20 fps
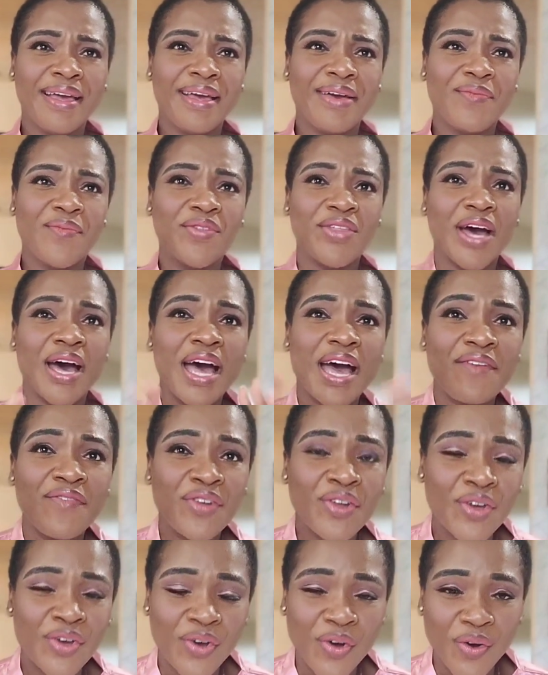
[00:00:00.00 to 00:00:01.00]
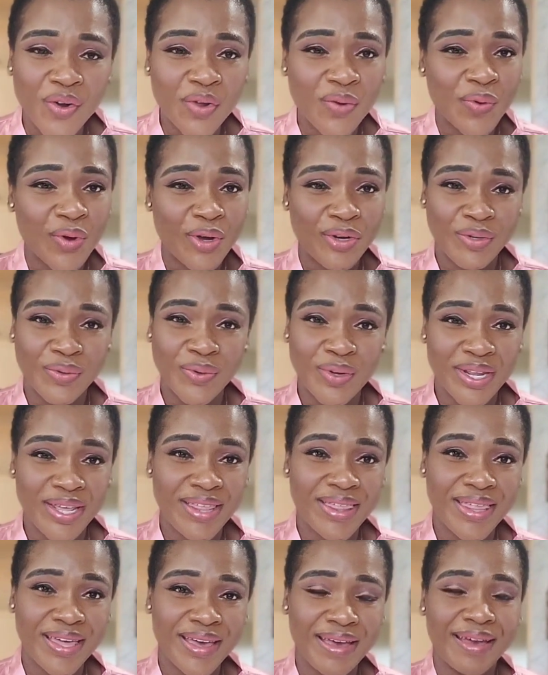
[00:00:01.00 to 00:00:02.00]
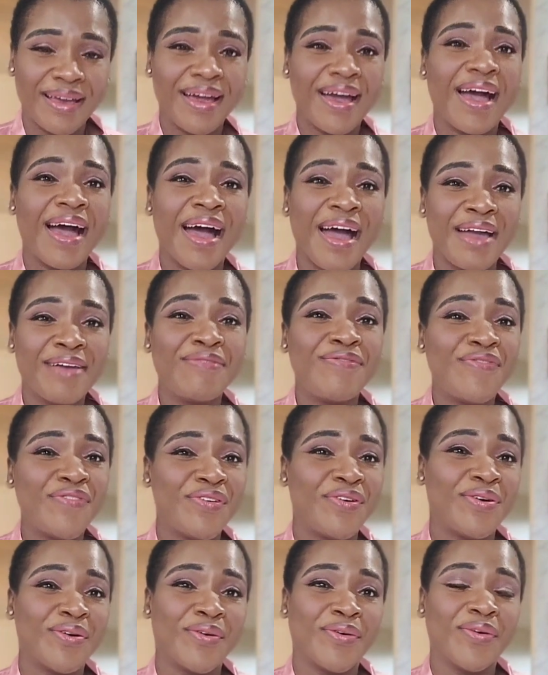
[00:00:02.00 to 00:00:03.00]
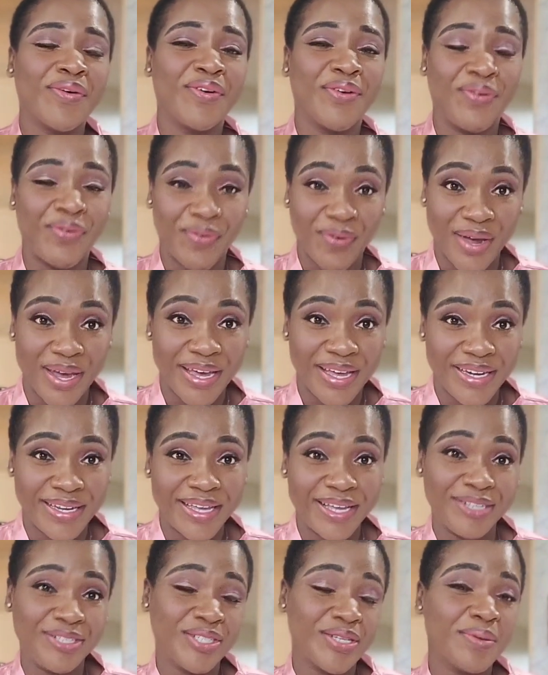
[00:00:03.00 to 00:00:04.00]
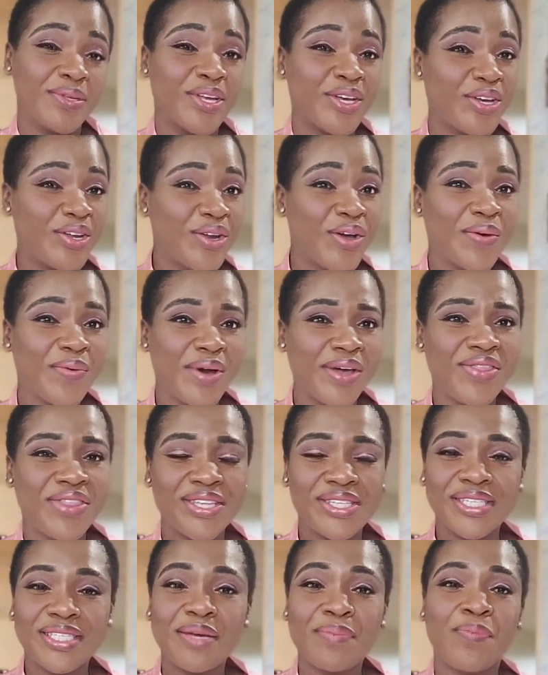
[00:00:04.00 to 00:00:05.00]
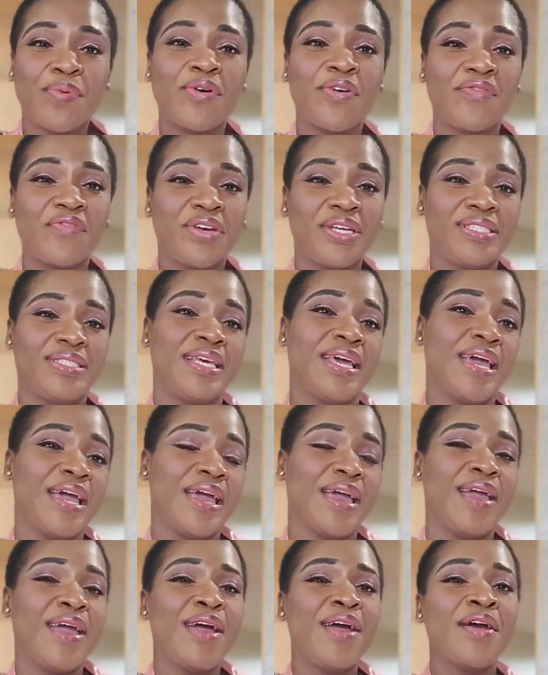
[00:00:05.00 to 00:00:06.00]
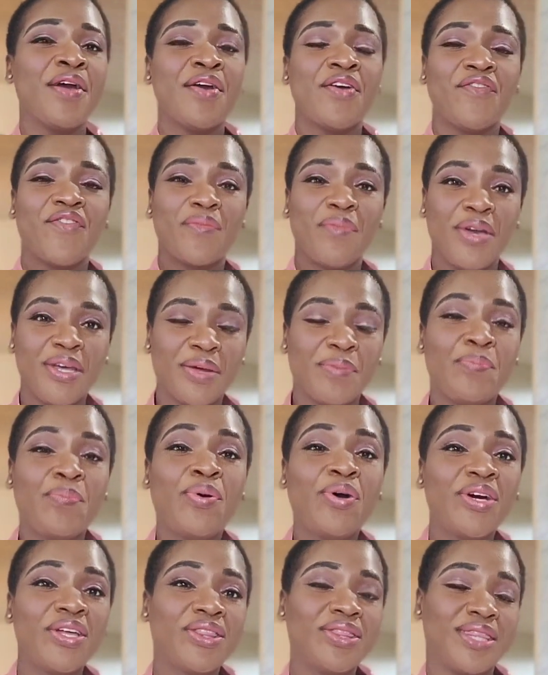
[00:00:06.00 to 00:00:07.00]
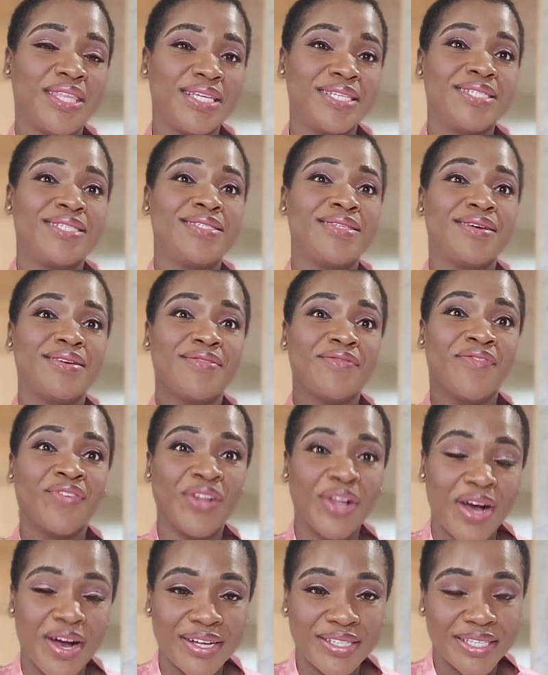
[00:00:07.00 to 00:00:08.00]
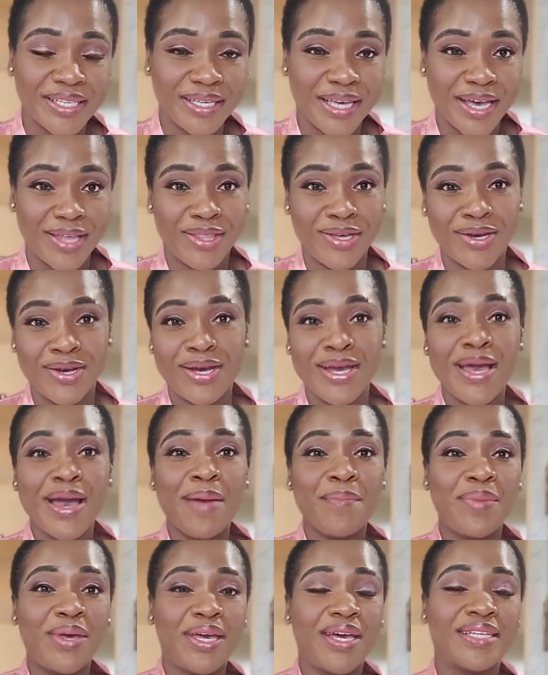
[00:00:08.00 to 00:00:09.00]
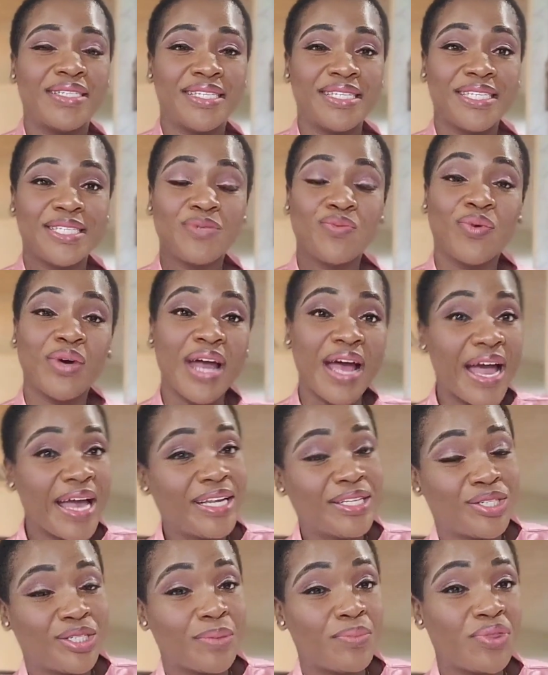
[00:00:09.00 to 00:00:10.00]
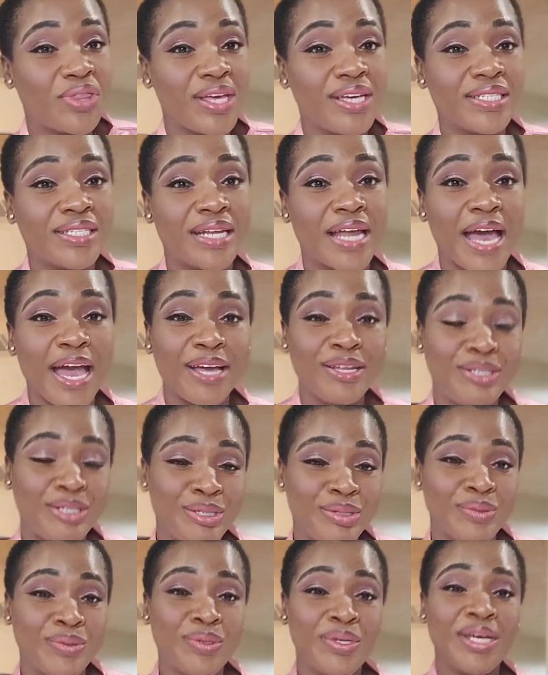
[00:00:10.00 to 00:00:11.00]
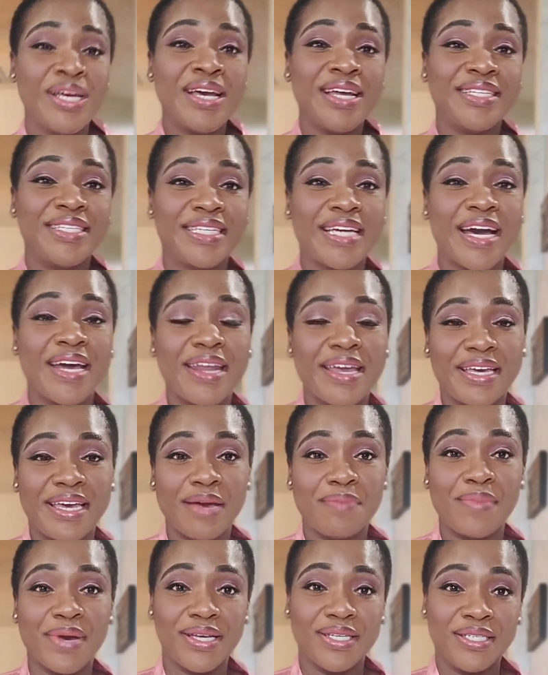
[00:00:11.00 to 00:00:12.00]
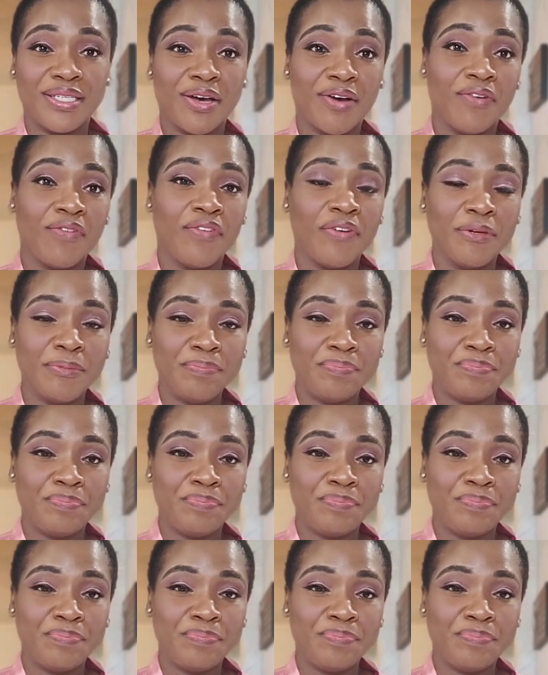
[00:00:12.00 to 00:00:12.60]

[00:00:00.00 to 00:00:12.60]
without having to go anywhere or do anything, I feel great. And so, like, you know what? This is the perfect day for me to put this vlog together, because this is what I, some things that I do to kind of get myself